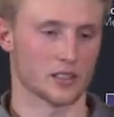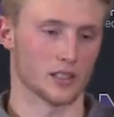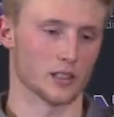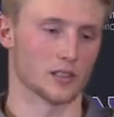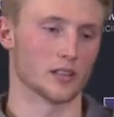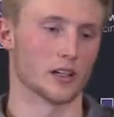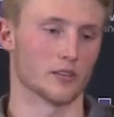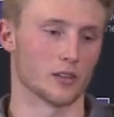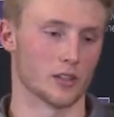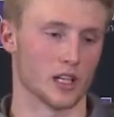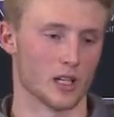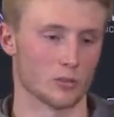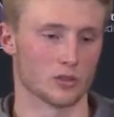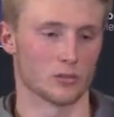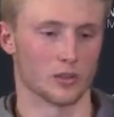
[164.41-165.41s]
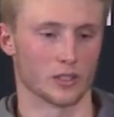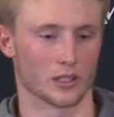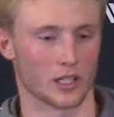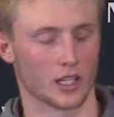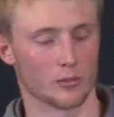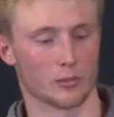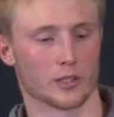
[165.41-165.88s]
I think every game should be a
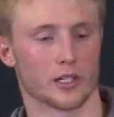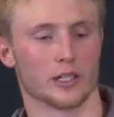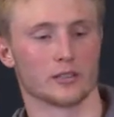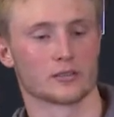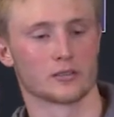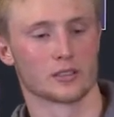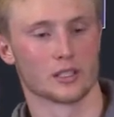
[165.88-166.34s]
game where I